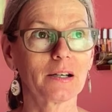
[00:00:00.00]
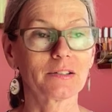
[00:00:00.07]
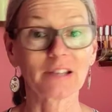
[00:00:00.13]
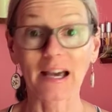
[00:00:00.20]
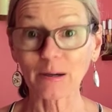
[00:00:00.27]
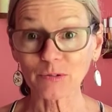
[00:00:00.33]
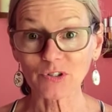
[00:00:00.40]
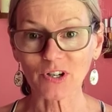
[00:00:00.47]

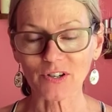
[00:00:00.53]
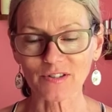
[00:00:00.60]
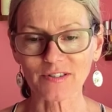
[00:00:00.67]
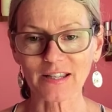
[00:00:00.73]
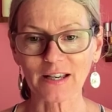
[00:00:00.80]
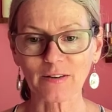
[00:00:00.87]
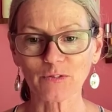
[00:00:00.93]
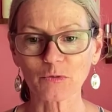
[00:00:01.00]
doubt
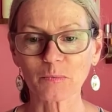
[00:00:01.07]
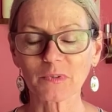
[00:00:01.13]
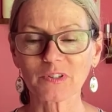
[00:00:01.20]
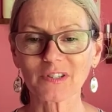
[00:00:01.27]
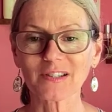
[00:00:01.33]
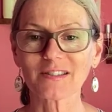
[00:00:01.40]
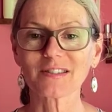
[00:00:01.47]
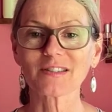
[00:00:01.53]
ourselves, but
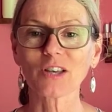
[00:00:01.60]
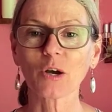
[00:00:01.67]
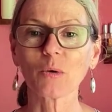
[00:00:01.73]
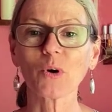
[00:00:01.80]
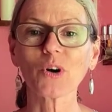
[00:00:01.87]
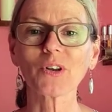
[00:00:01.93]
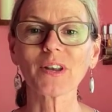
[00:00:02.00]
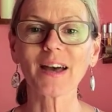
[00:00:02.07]
it's so
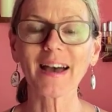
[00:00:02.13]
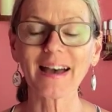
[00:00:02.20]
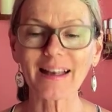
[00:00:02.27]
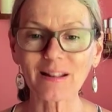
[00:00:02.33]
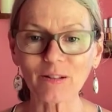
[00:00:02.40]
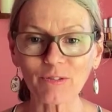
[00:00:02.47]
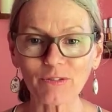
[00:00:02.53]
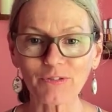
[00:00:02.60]

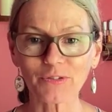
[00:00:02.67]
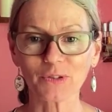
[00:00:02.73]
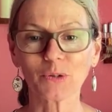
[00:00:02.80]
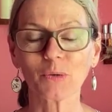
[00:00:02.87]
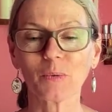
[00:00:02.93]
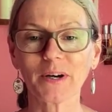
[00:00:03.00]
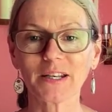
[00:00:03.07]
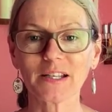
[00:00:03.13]
unhelpful
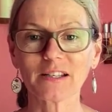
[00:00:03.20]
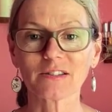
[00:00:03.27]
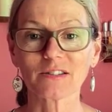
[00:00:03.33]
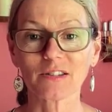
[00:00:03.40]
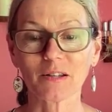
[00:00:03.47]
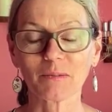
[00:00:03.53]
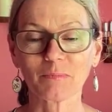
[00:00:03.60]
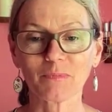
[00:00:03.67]
when it's
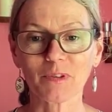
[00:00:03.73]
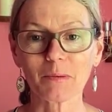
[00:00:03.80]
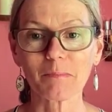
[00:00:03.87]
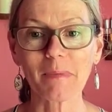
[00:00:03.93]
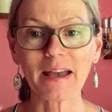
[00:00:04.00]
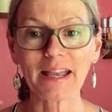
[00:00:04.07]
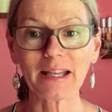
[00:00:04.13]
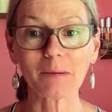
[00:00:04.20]
the, the
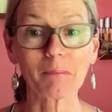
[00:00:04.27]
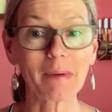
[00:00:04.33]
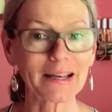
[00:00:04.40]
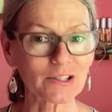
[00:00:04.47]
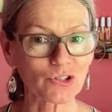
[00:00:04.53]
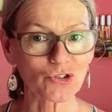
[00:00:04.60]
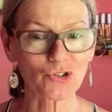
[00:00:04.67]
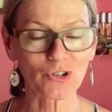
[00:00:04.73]
main
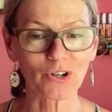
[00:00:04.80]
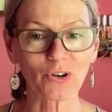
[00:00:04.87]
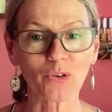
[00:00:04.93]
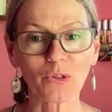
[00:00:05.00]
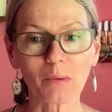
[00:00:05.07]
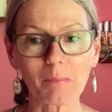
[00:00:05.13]
mantra or the